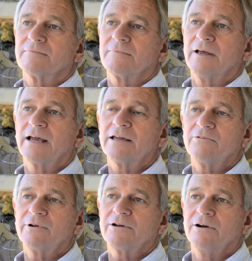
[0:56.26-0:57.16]
I can
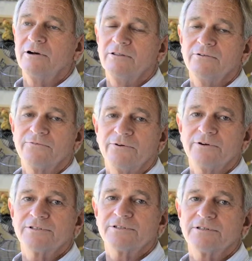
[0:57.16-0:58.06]
recall the
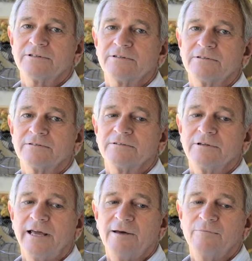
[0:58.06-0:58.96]
first
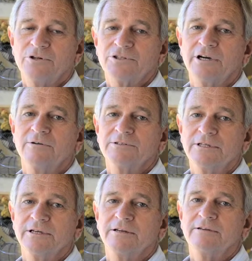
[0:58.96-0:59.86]
ambush I was
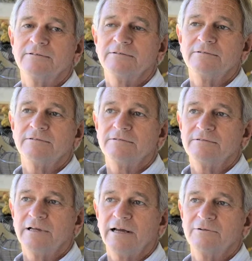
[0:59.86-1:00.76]
in.
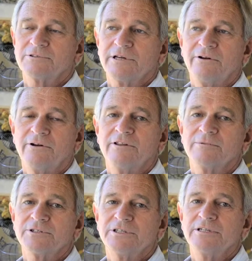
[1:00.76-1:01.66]
I was carrying the
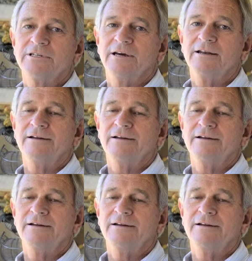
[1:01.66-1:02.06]
machine gun.